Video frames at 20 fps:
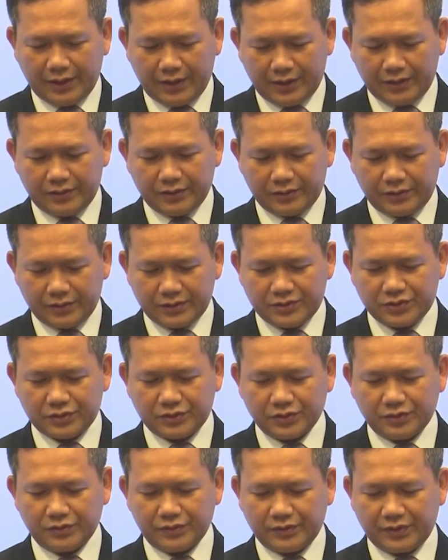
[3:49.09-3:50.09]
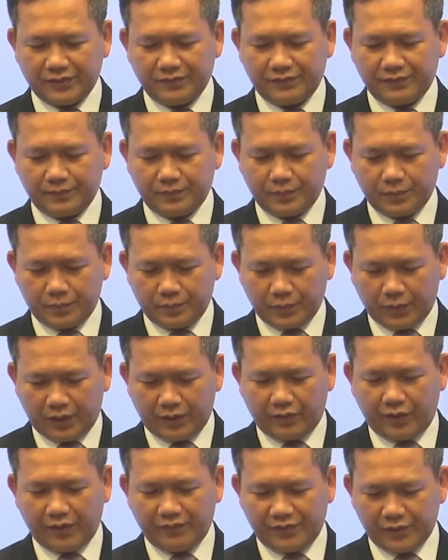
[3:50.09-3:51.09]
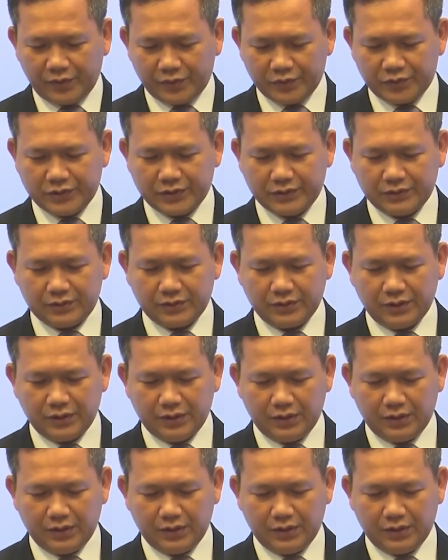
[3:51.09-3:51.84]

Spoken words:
and the digital revolutions,